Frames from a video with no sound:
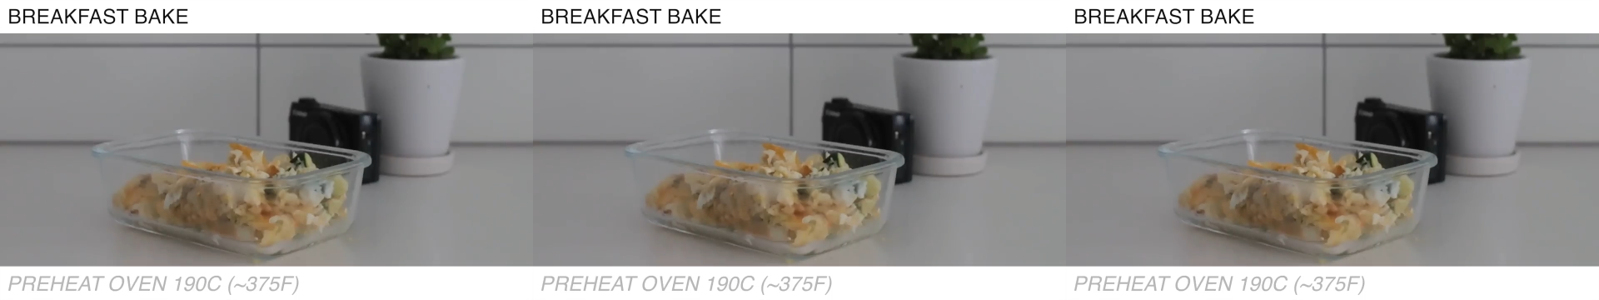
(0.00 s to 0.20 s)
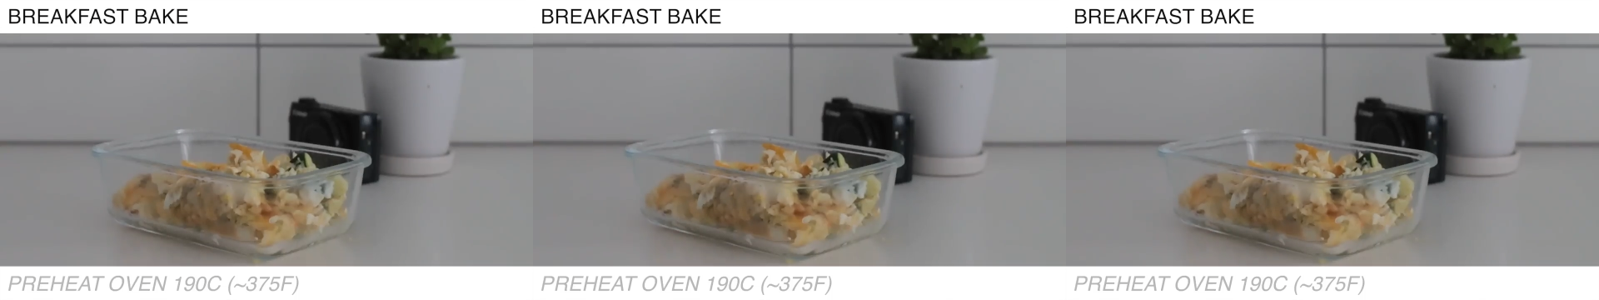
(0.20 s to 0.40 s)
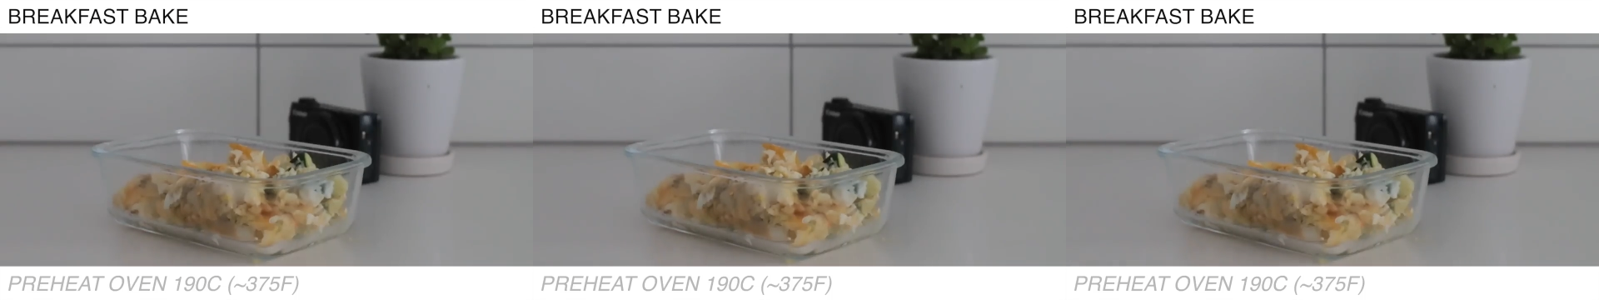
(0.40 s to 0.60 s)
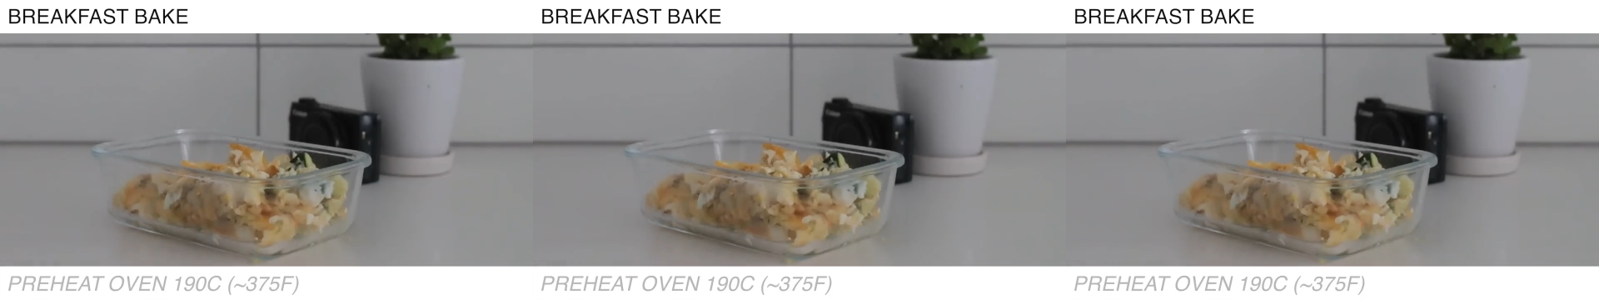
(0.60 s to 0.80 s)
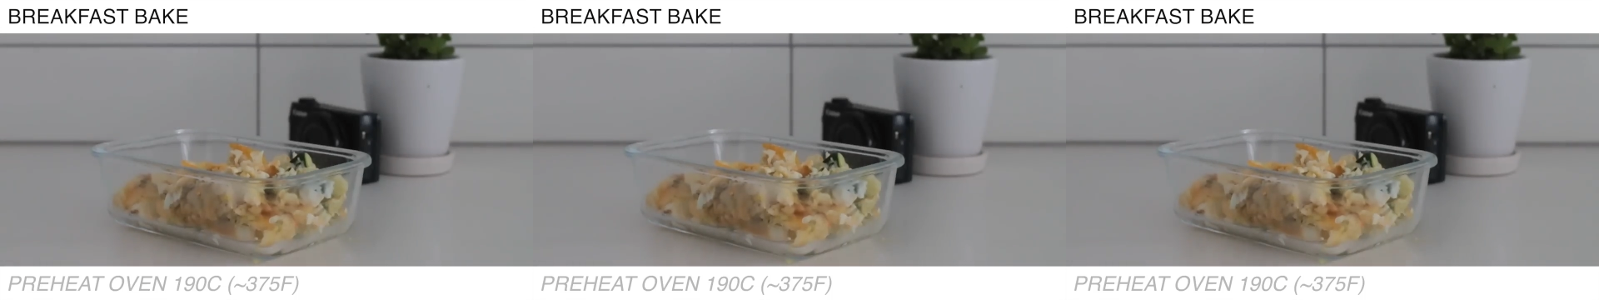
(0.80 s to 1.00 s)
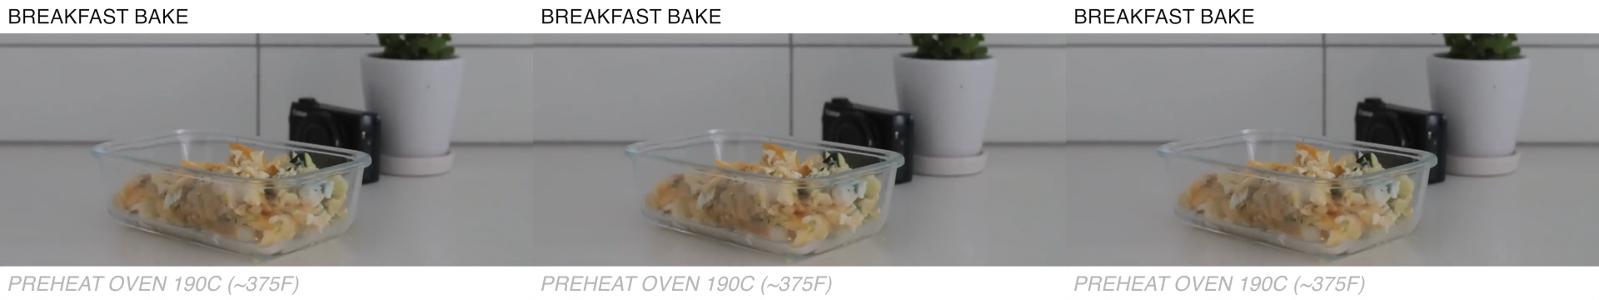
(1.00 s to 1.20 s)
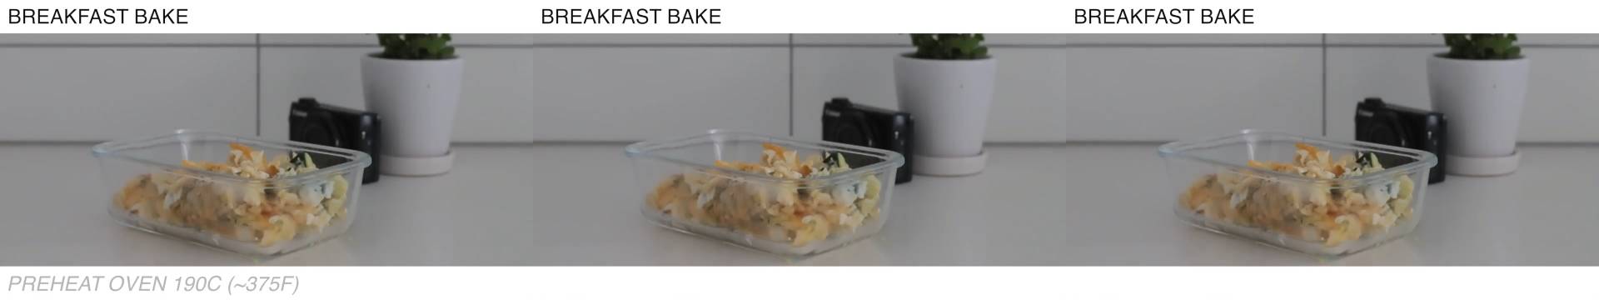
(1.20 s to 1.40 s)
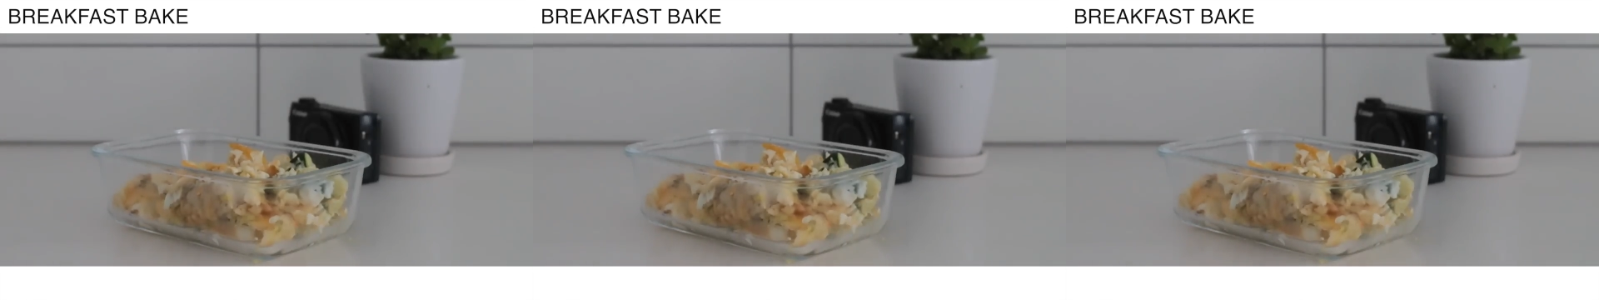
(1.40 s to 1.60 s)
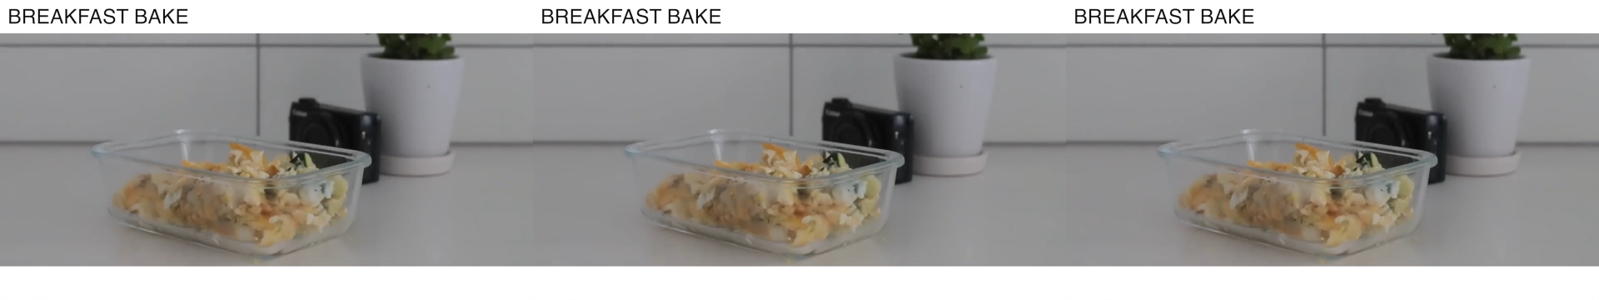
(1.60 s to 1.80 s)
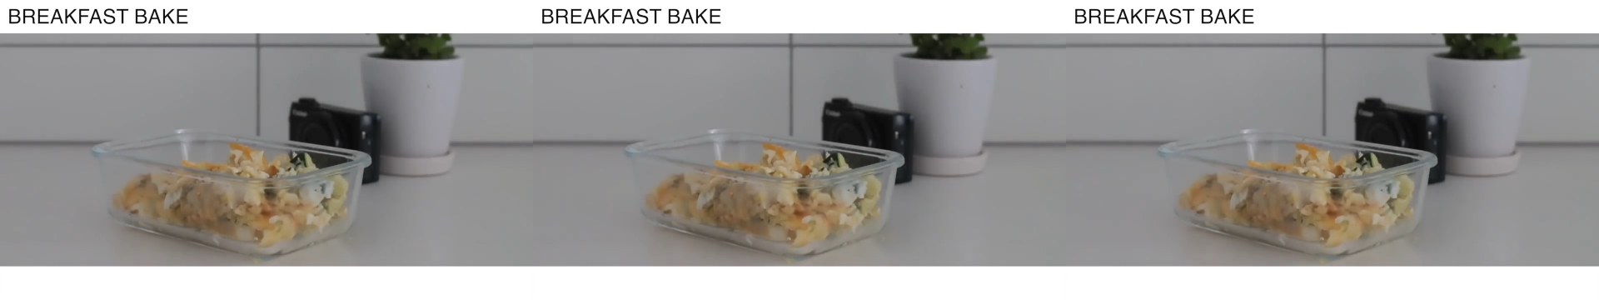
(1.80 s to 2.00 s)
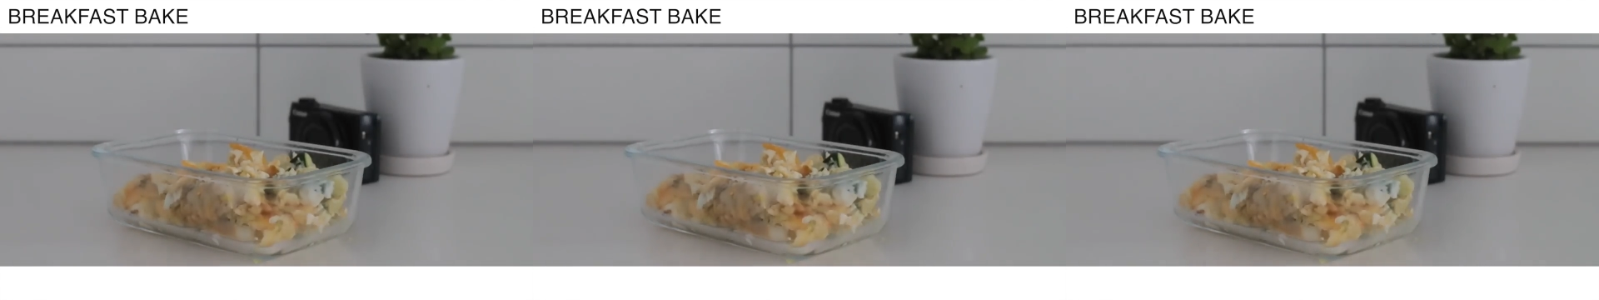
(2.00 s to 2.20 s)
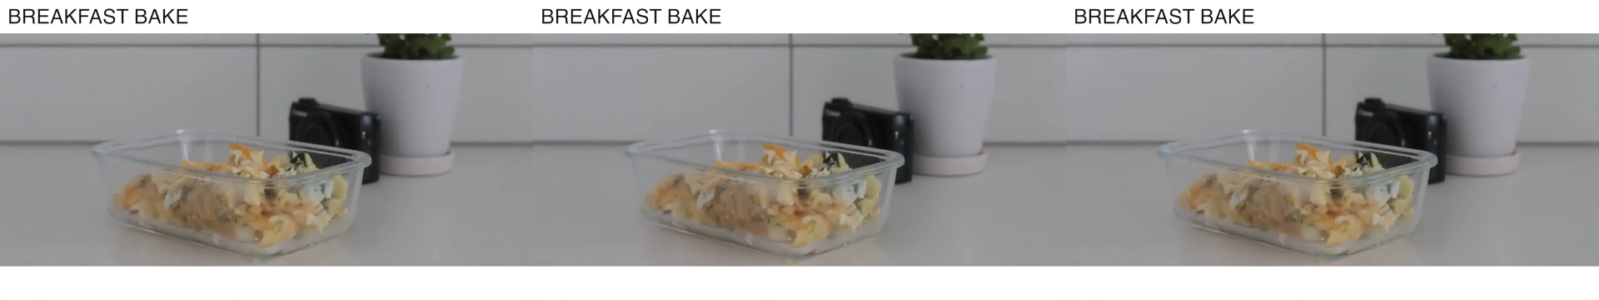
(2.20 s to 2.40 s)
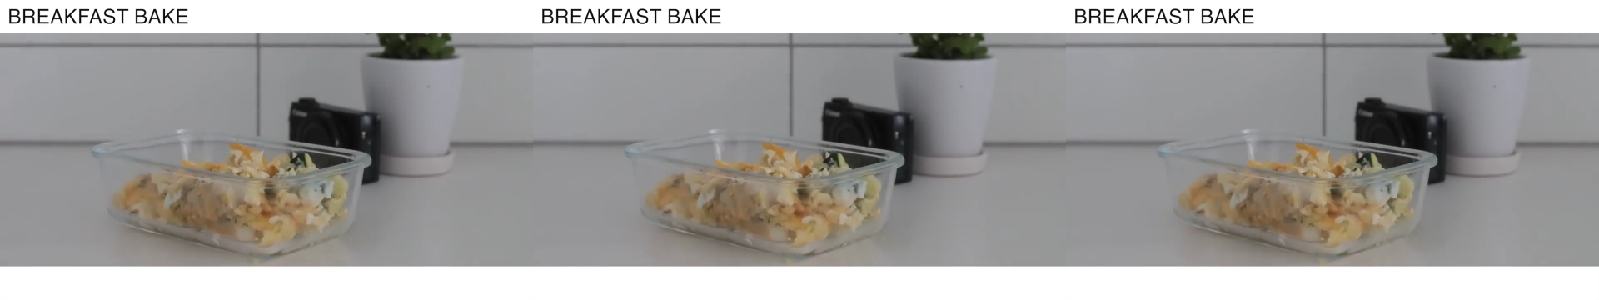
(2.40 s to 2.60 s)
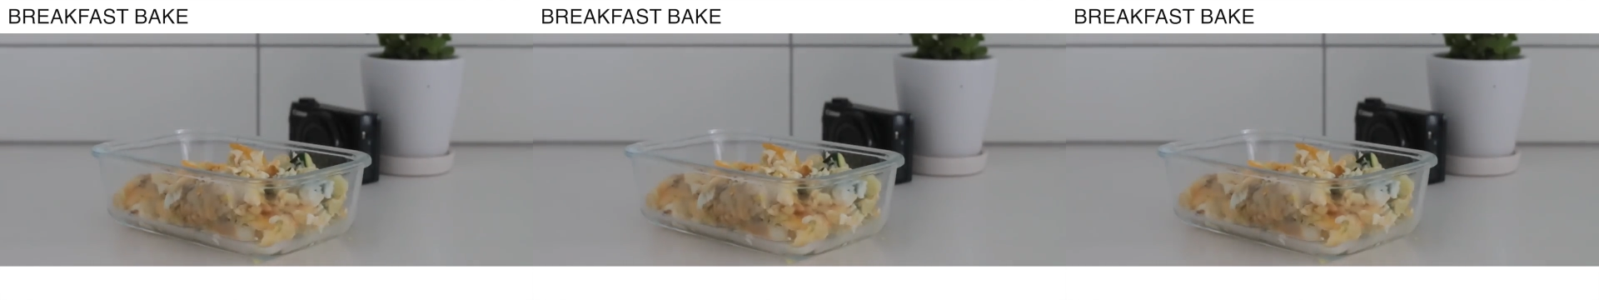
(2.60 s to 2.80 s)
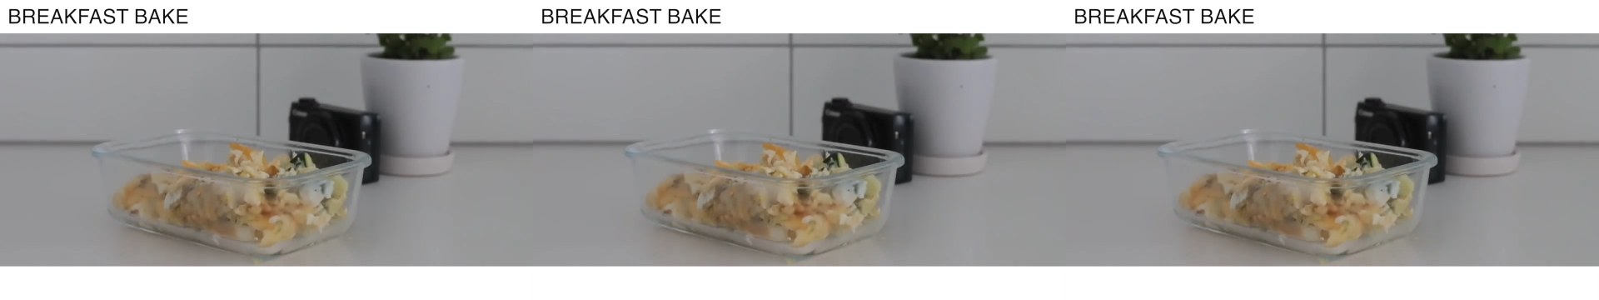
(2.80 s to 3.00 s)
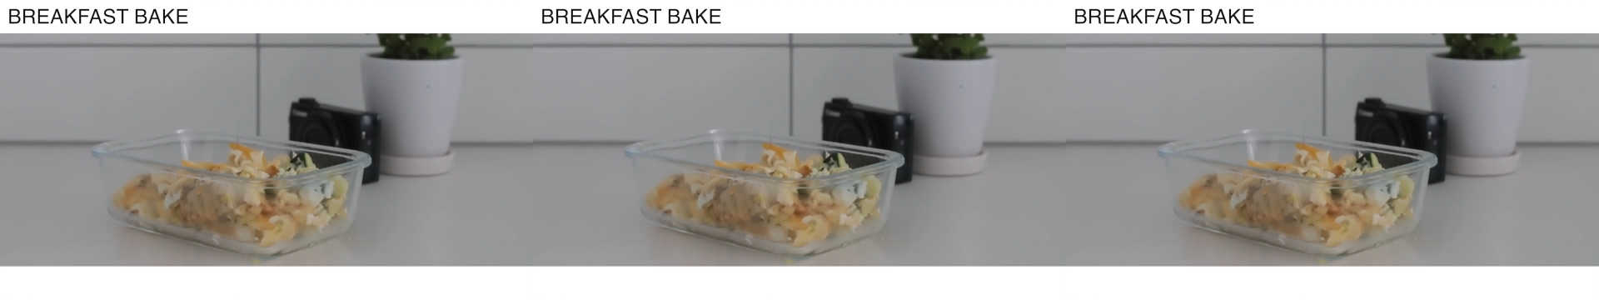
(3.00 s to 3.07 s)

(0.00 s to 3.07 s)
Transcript: No face is visible, so there are no lips to read.